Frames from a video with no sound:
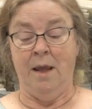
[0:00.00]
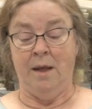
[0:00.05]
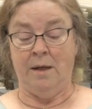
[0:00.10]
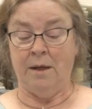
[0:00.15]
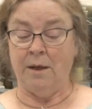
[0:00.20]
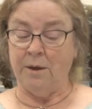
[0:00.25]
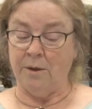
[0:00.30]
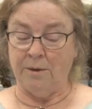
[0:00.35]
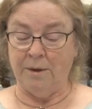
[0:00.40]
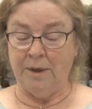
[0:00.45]

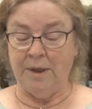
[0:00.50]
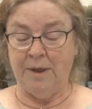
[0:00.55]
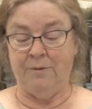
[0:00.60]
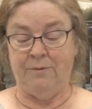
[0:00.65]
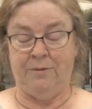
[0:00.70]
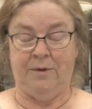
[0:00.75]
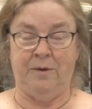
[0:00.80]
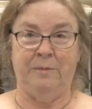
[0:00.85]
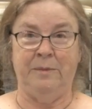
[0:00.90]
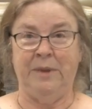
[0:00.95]
not only
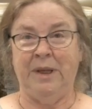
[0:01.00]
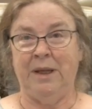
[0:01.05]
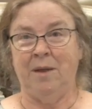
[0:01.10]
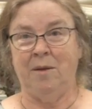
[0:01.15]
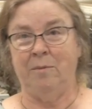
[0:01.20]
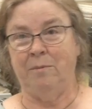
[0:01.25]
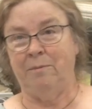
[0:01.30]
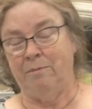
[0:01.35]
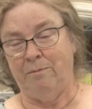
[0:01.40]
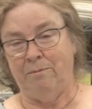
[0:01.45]
from
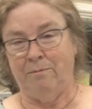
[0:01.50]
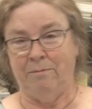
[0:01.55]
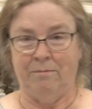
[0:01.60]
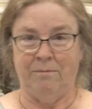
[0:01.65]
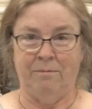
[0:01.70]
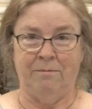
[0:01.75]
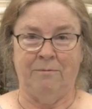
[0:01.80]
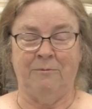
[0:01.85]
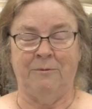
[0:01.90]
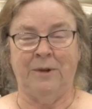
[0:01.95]
being
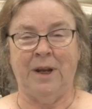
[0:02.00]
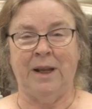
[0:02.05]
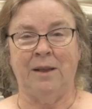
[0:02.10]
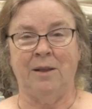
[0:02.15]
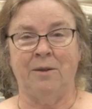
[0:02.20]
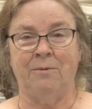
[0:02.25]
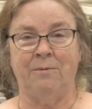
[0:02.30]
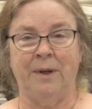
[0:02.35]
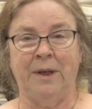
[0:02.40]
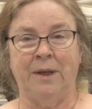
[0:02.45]

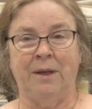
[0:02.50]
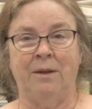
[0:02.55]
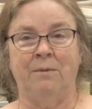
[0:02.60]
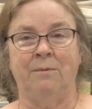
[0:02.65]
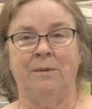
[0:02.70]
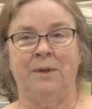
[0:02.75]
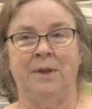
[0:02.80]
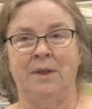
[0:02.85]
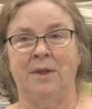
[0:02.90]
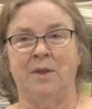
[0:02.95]
rattled around
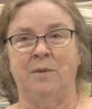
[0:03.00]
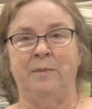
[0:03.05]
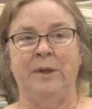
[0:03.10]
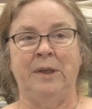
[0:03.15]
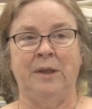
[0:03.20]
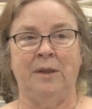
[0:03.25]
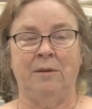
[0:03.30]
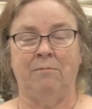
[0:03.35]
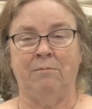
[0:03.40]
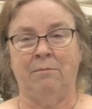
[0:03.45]
when it's
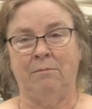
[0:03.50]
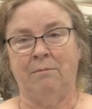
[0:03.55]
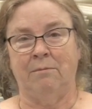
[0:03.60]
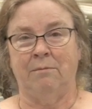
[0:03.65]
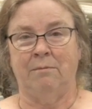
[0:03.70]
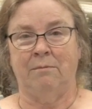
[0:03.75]
being